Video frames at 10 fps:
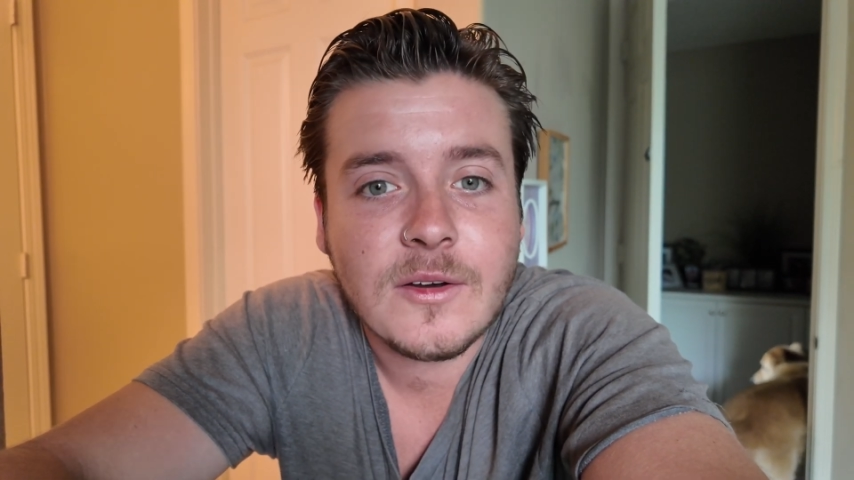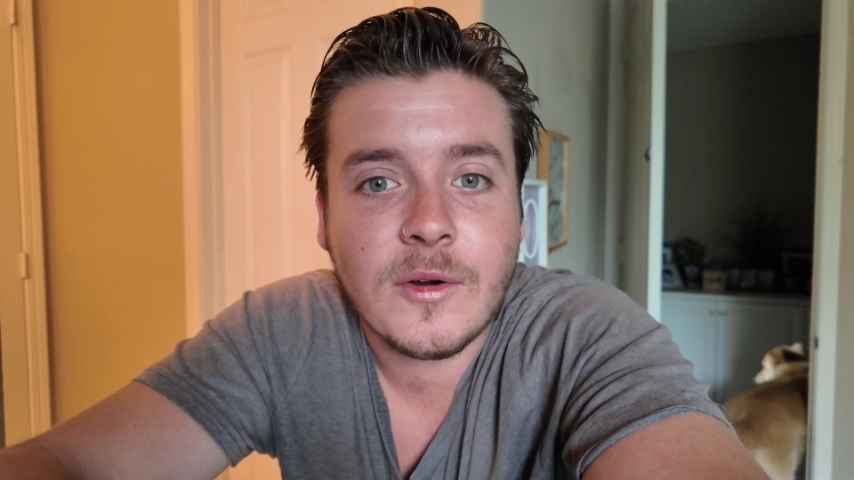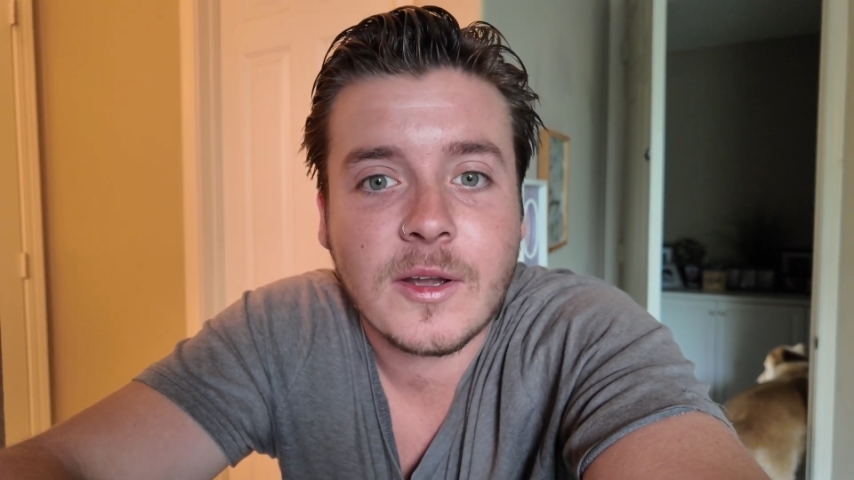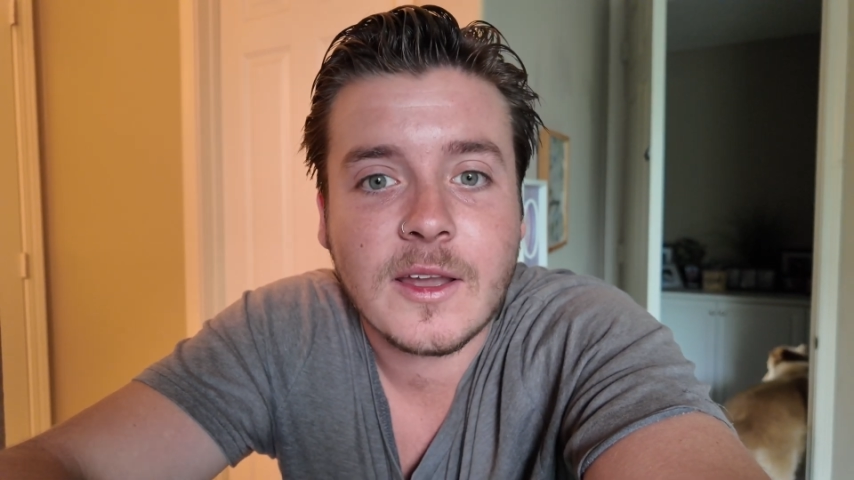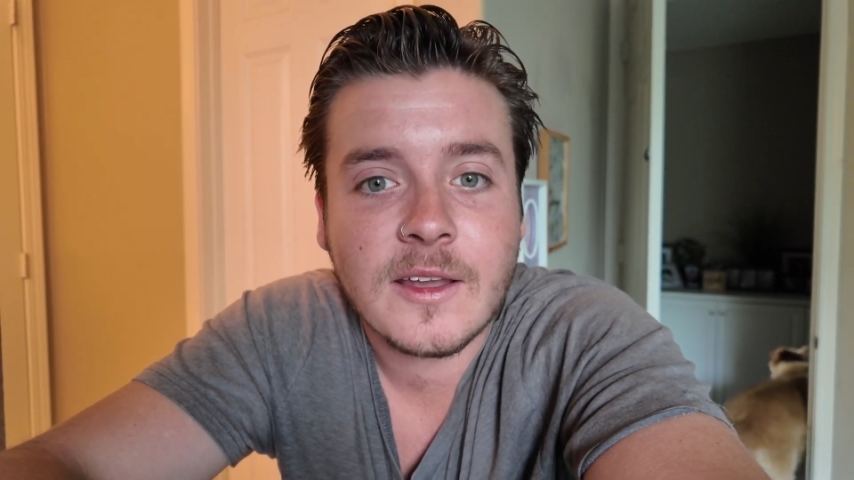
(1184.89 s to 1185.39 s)

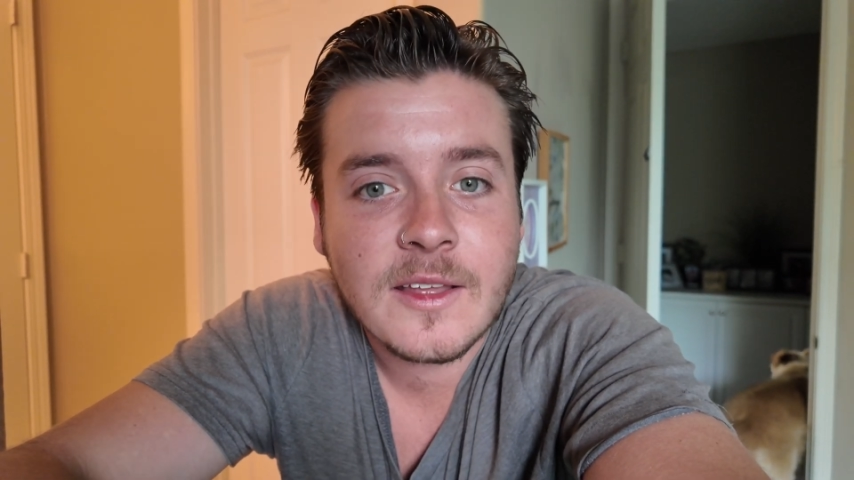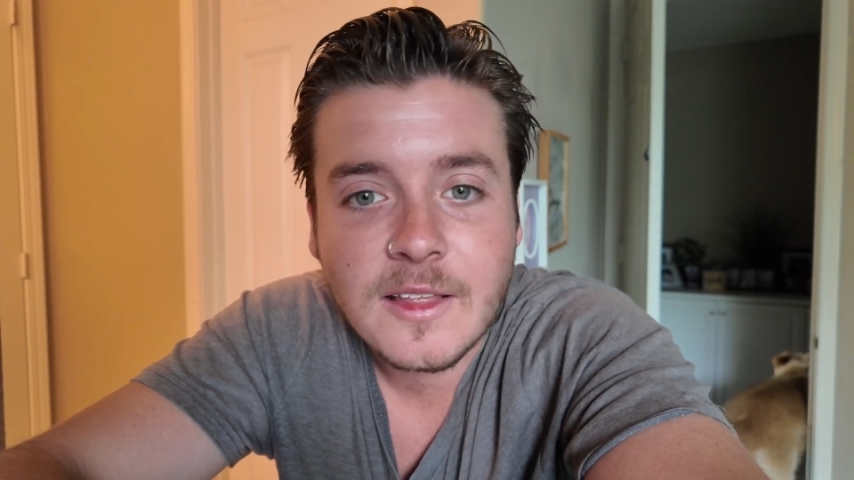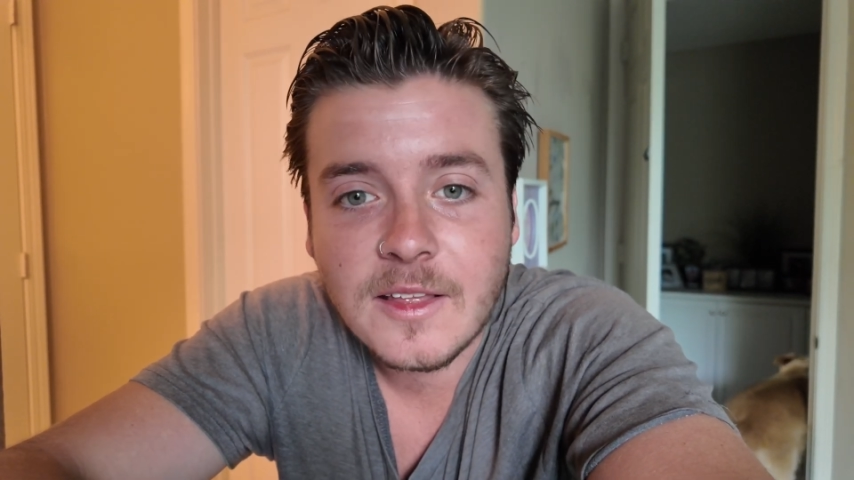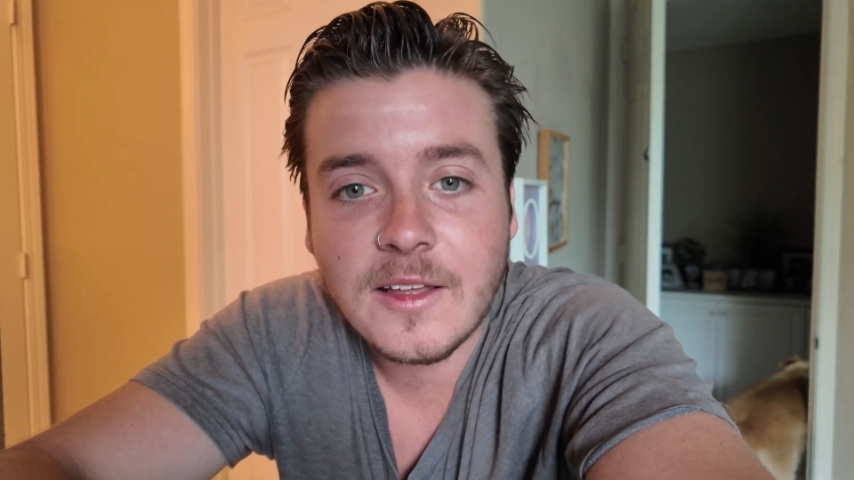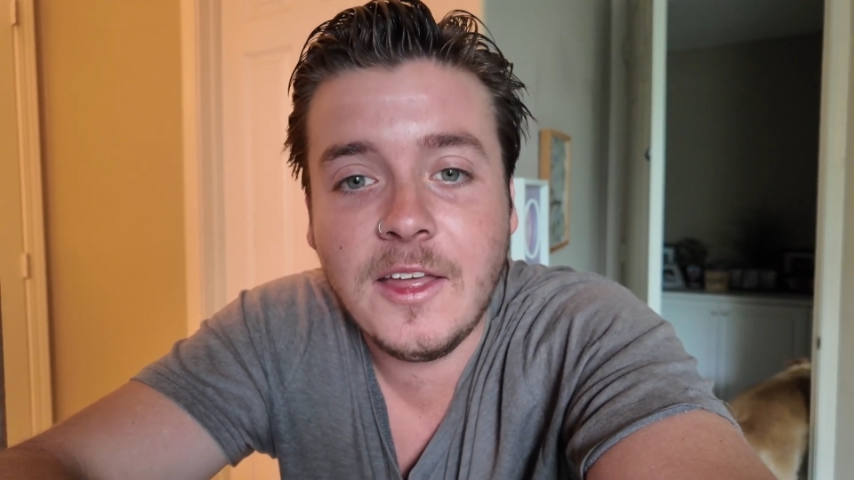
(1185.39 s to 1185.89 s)
okay,
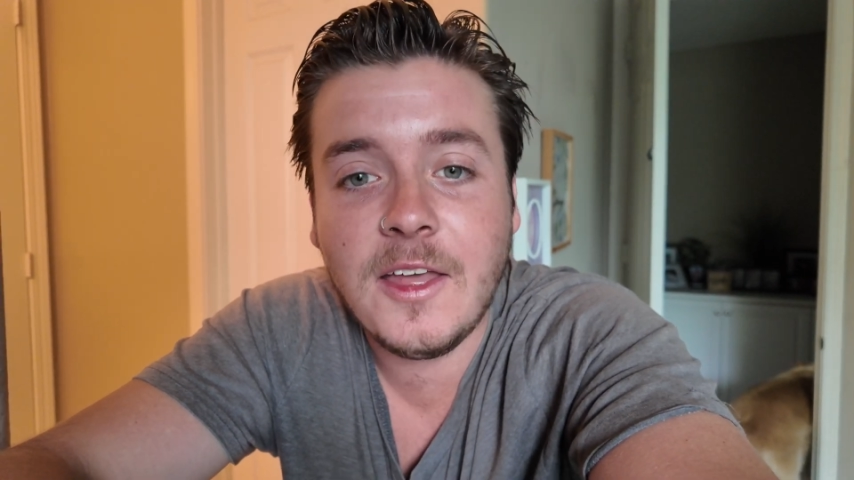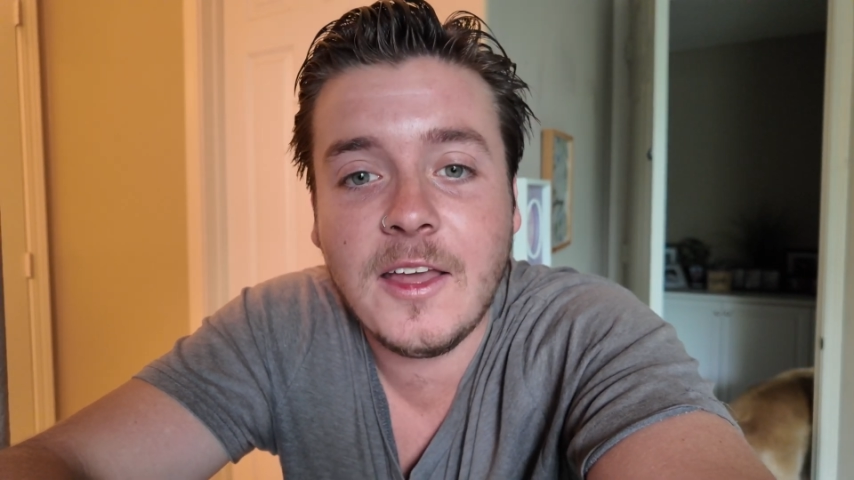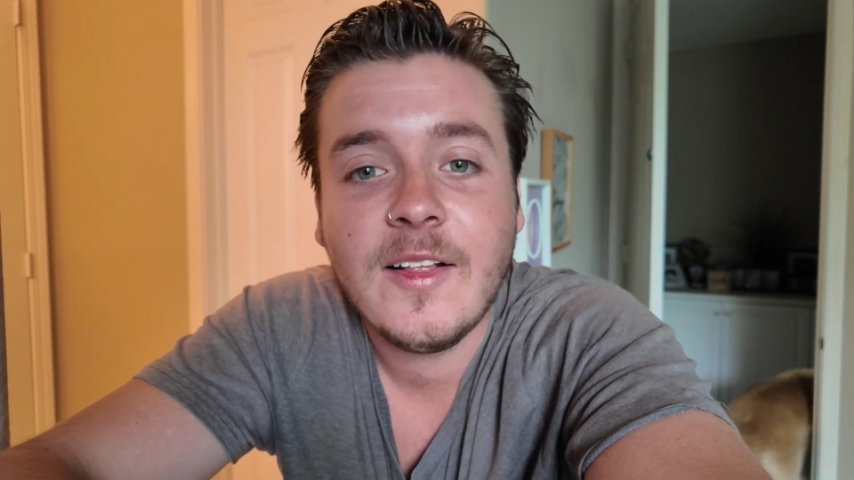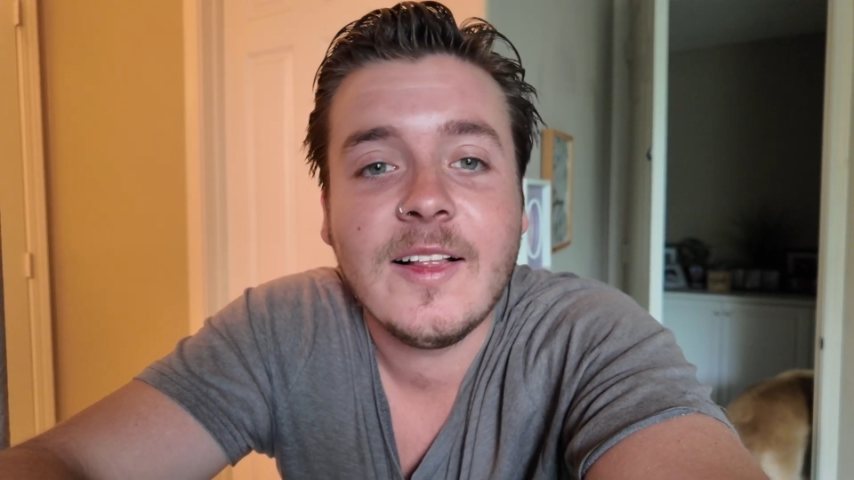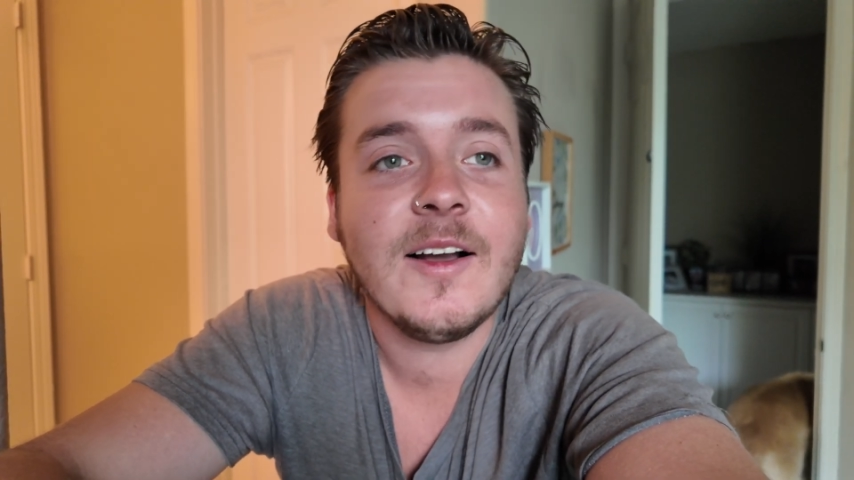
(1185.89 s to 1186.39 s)

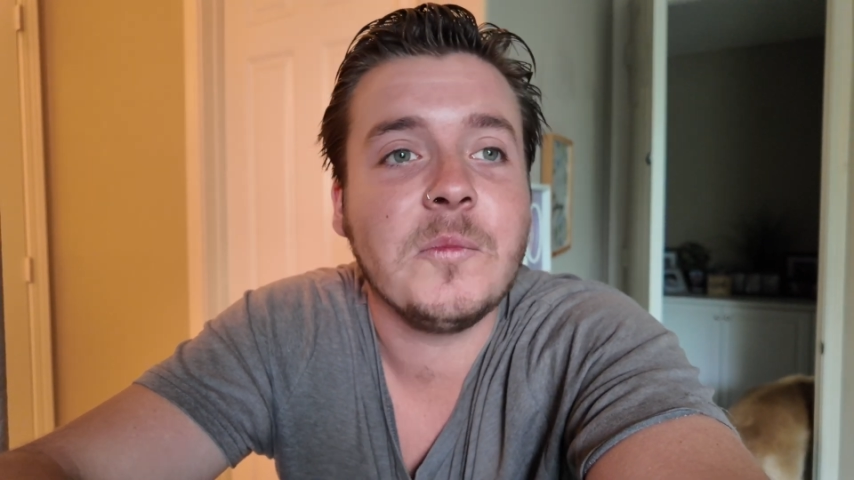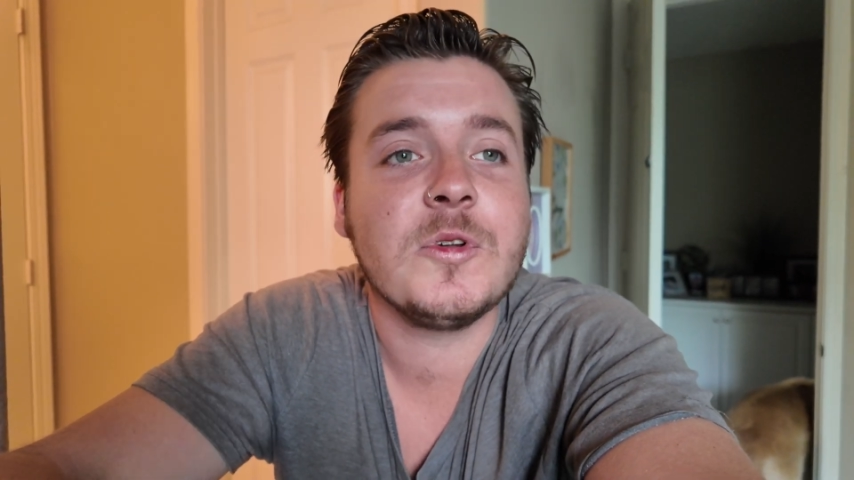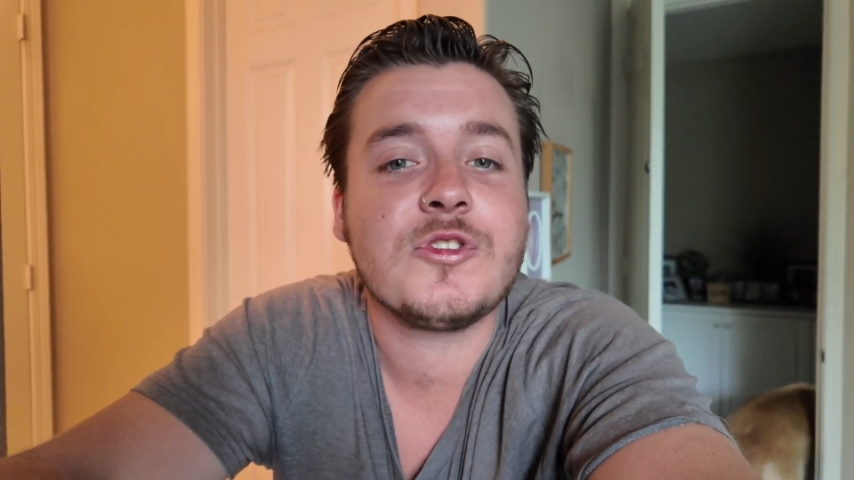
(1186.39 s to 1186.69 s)
I'm